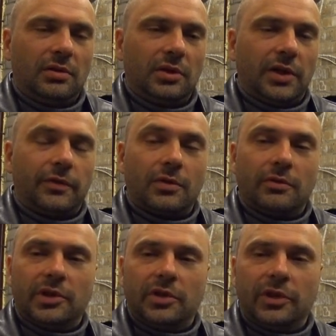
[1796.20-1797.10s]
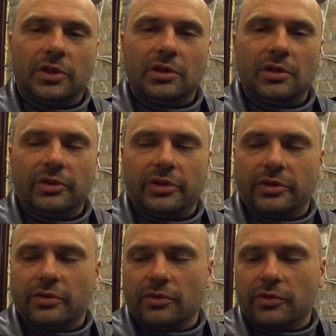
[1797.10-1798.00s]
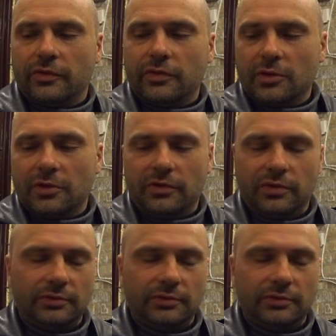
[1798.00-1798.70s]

Like throw it in the turns and so on and so forth.